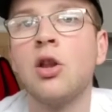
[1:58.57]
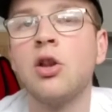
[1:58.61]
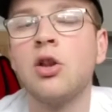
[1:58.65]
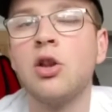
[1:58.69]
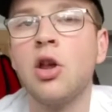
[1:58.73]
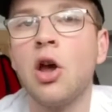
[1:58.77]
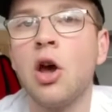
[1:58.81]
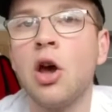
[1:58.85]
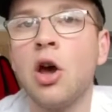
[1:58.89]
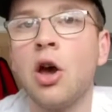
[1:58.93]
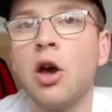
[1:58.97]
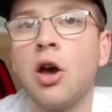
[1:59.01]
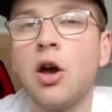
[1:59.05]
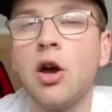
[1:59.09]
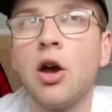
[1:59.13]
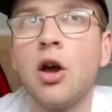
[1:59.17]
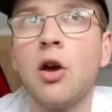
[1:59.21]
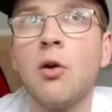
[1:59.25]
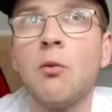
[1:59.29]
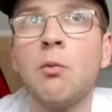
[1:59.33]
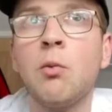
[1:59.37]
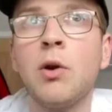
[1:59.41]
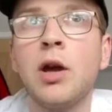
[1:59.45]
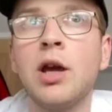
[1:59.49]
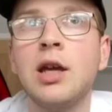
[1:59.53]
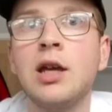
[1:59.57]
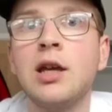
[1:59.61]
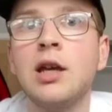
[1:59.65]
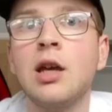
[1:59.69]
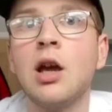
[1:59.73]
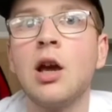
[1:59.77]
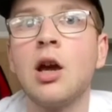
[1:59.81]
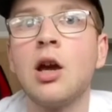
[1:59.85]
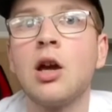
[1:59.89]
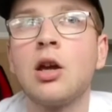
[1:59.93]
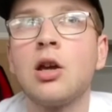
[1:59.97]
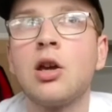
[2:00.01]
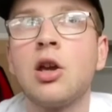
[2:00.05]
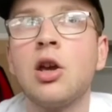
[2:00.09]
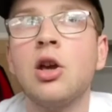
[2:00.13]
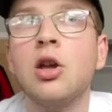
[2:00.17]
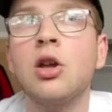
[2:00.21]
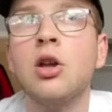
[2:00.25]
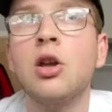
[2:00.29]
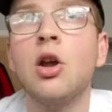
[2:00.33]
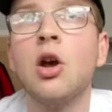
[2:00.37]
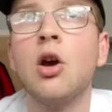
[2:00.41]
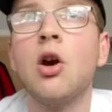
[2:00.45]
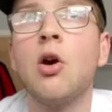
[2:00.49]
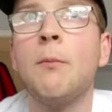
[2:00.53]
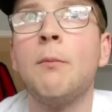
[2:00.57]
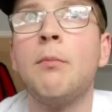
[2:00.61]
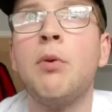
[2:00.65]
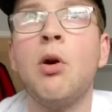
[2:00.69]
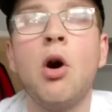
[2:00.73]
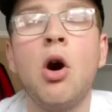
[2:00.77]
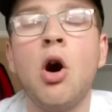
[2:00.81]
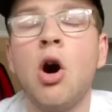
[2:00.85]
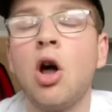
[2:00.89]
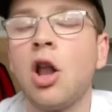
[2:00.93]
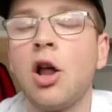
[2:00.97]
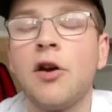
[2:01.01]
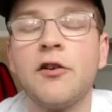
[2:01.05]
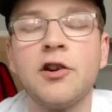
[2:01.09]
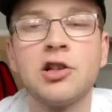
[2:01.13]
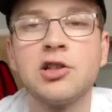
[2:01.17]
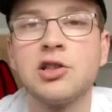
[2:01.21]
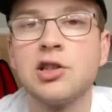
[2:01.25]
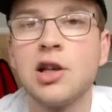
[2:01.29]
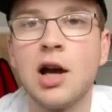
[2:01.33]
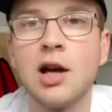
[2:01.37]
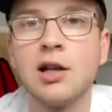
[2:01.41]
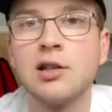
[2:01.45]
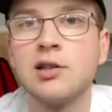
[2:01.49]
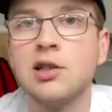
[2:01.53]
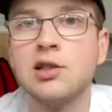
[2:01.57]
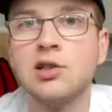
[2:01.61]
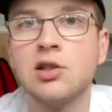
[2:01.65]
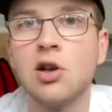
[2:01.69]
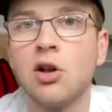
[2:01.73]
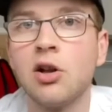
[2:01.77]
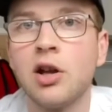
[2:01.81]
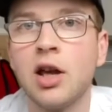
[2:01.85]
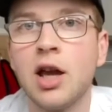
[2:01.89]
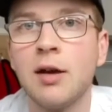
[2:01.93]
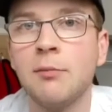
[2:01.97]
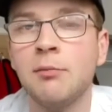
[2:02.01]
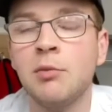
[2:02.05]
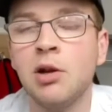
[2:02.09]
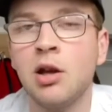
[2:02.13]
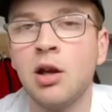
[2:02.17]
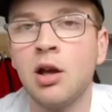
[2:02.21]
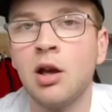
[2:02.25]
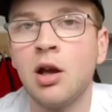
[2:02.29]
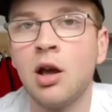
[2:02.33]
that we can put all our anxieties on him.